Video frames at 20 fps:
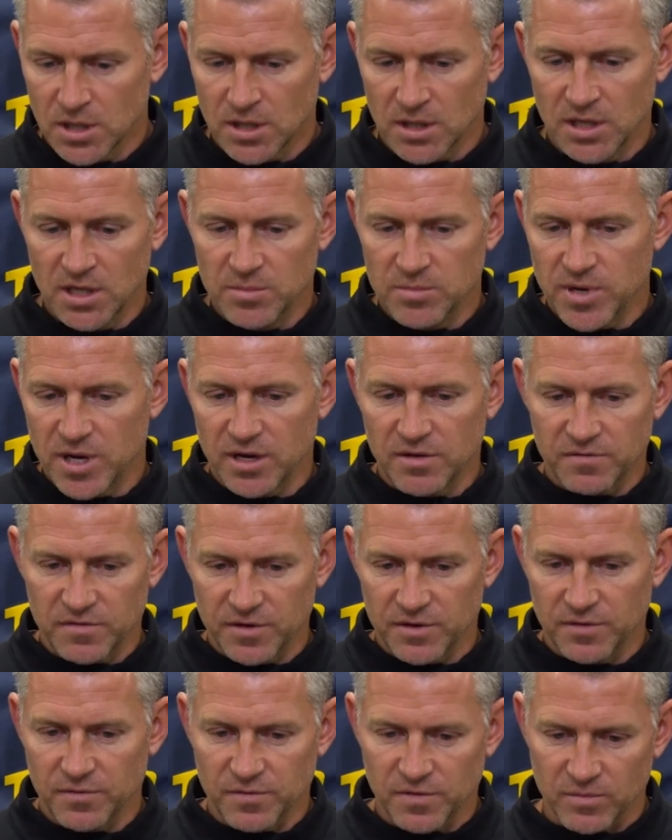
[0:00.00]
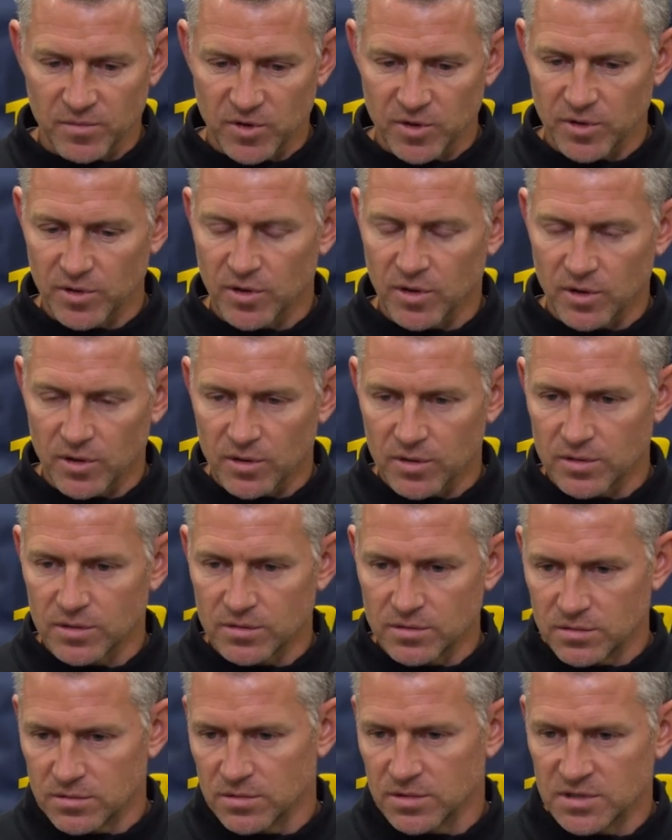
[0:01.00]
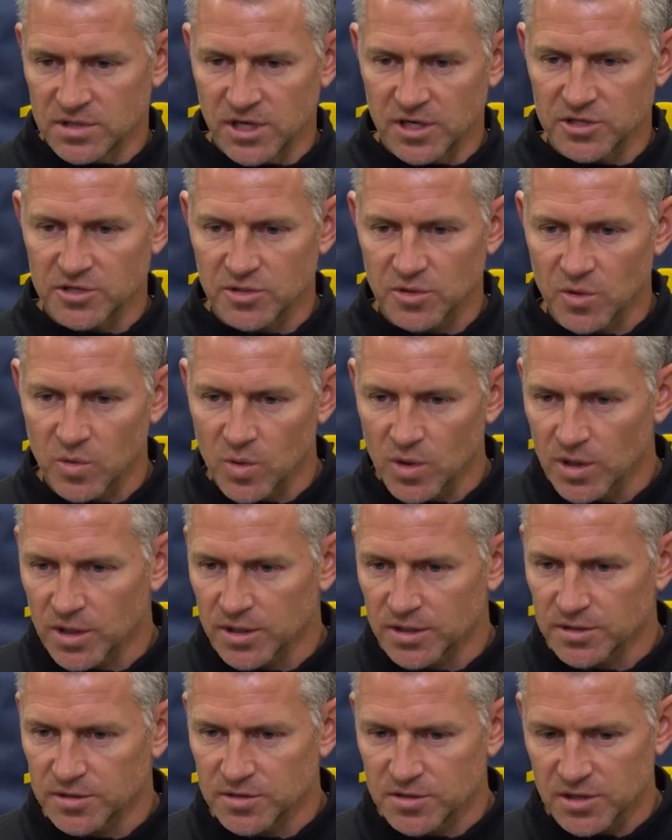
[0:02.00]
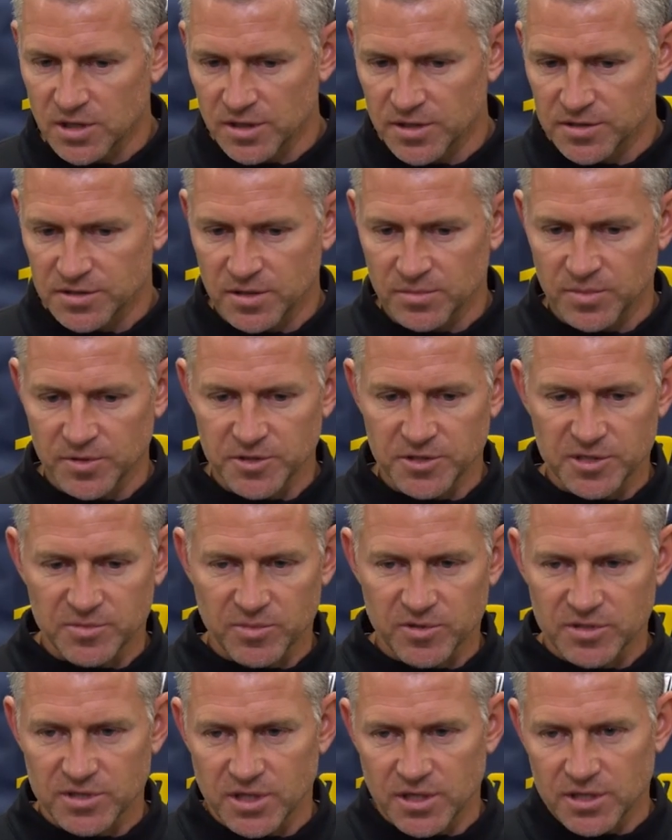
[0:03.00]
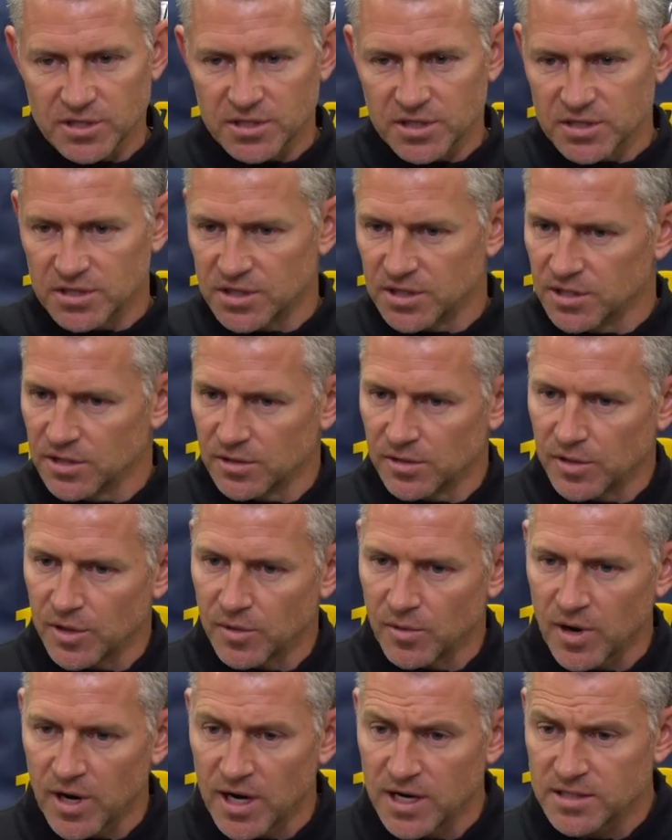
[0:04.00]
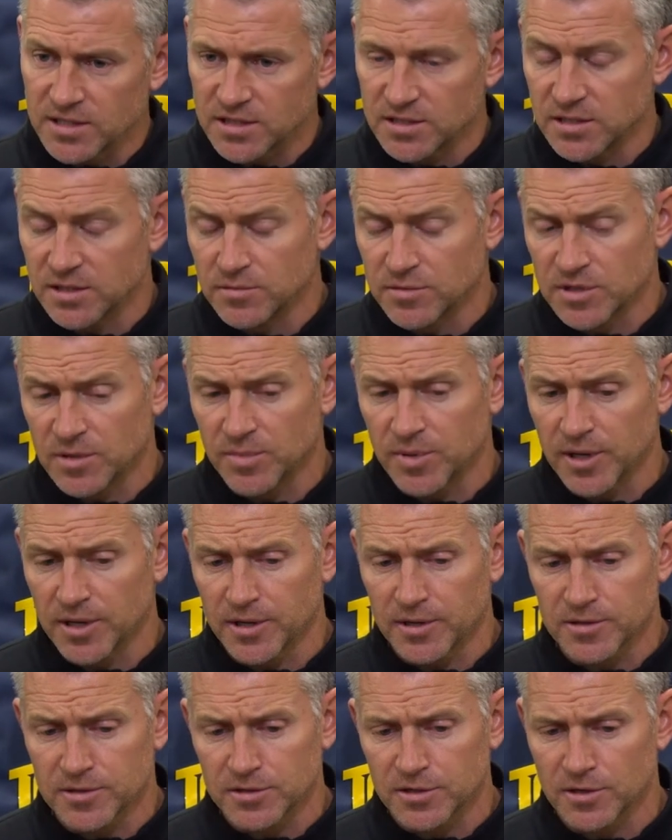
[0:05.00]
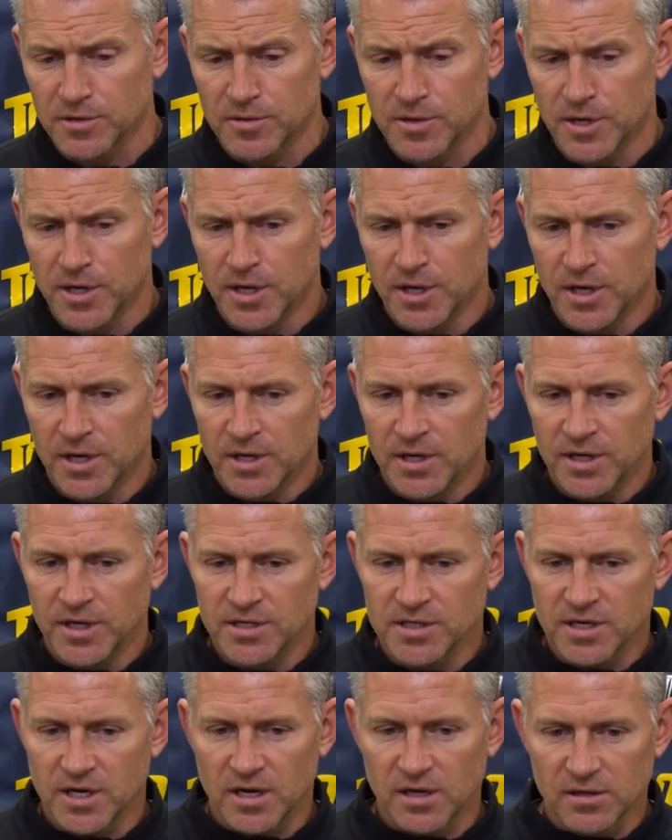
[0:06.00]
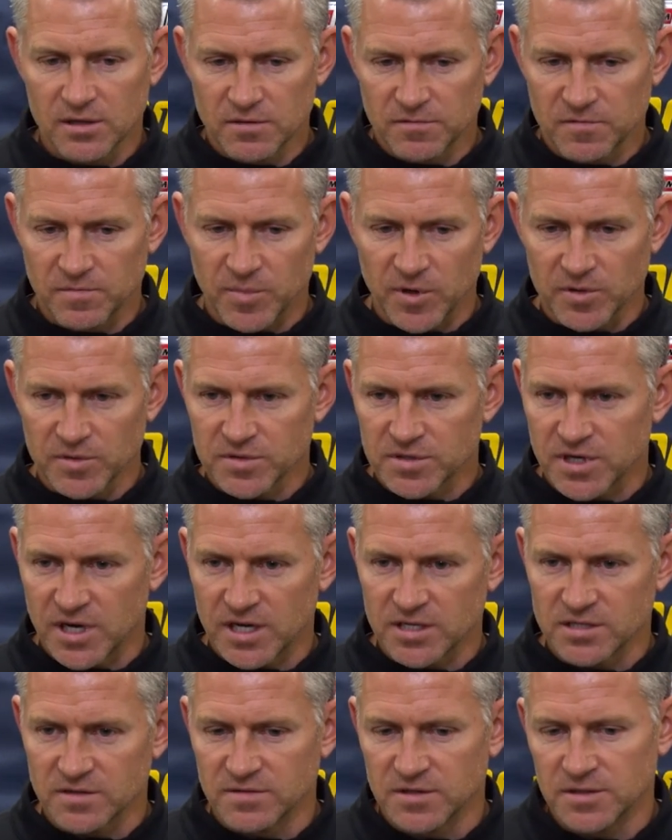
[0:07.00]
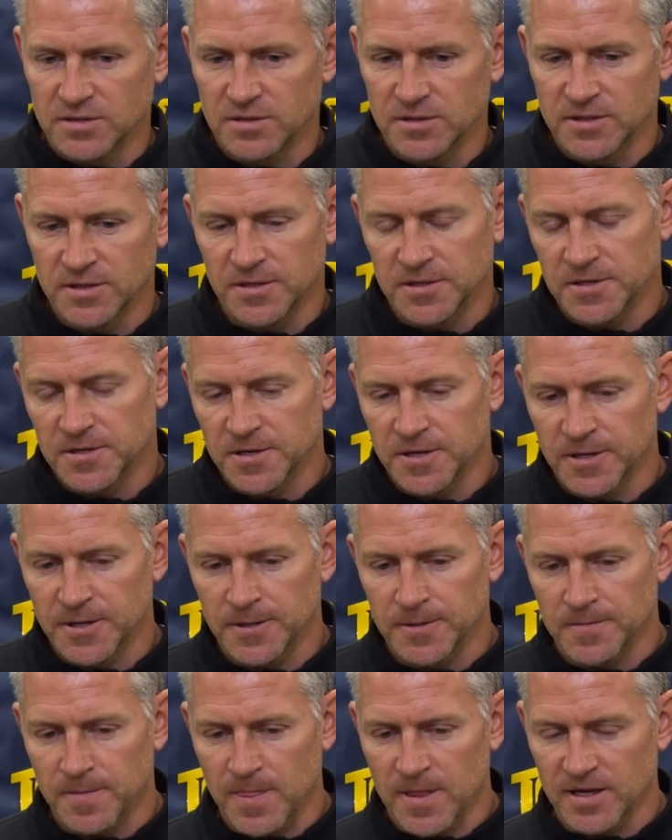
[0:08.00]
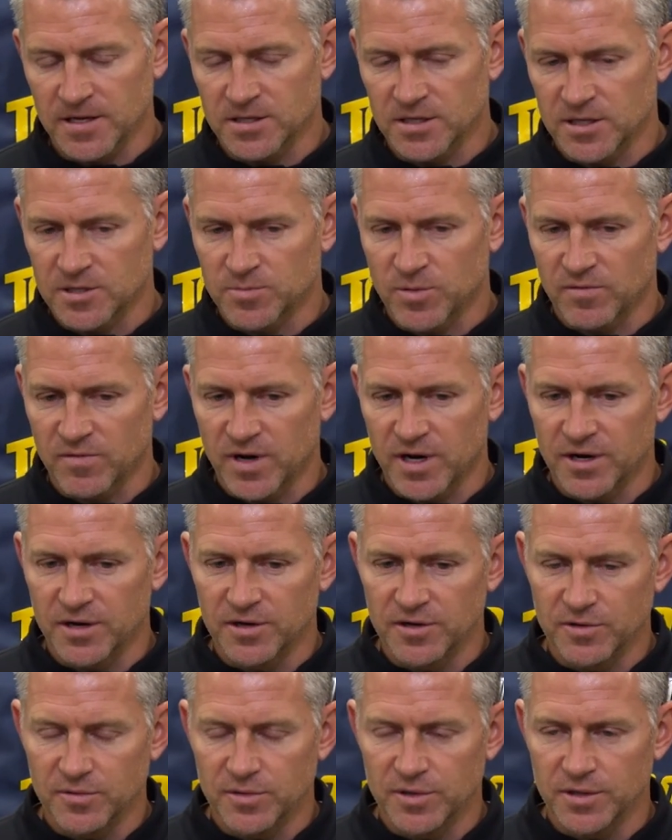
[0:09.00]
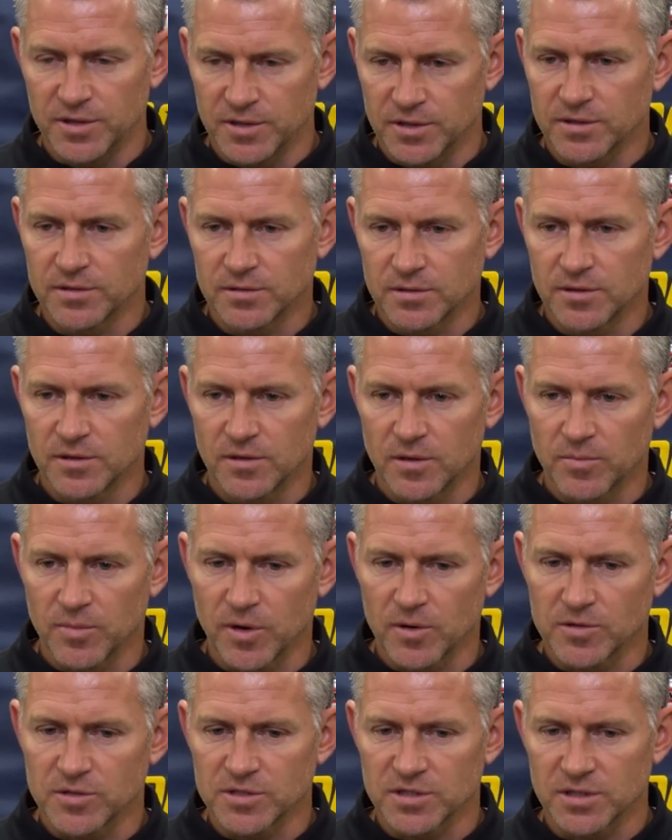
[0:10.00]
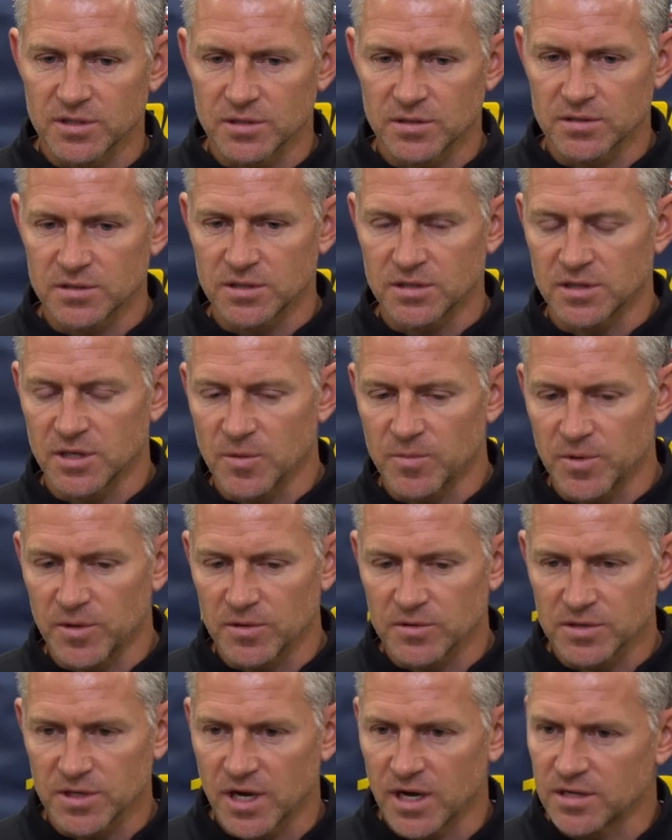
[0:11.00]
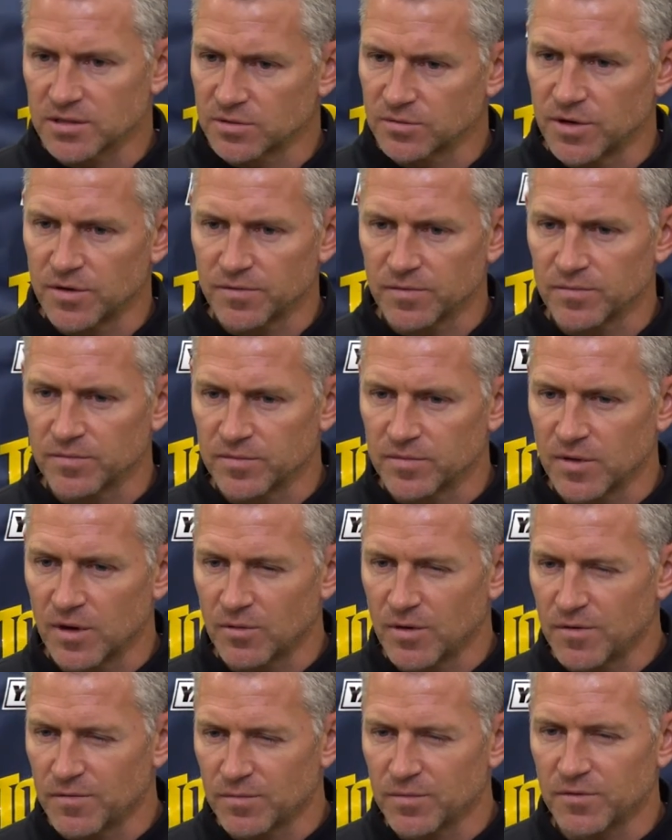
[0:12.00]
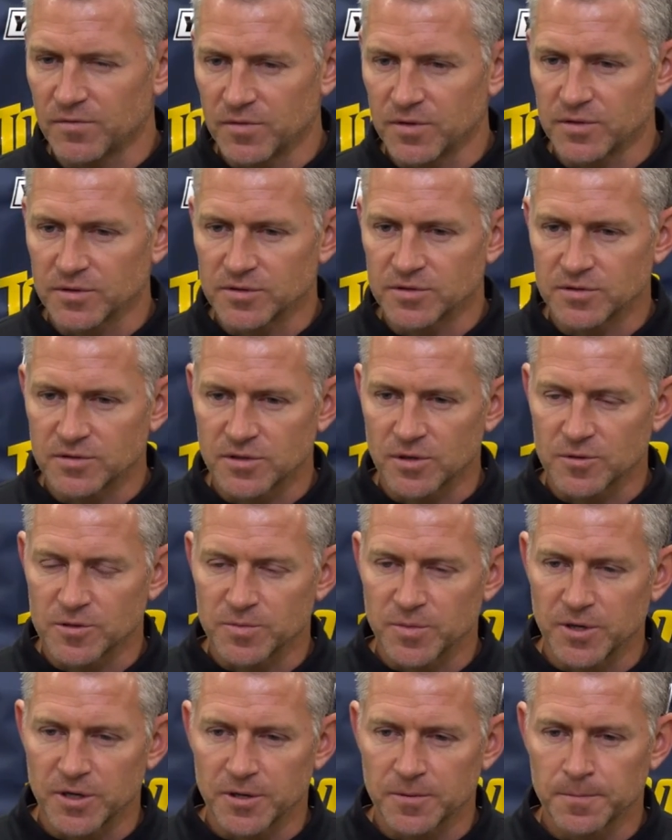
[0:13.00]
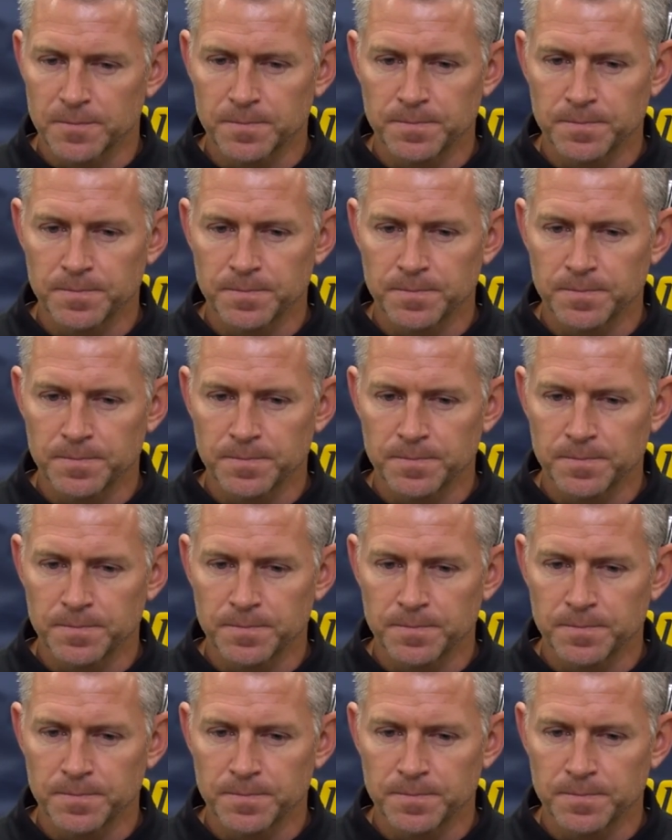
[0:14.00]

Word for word: he benefited from good, hard, intentional work and saw his completion percentage continually rise as he was a player. So he's kind of lived both sides of it, and uh, like I said, has provided a unique, you know, approach to, to helping those guys away from away from the field, so to speak.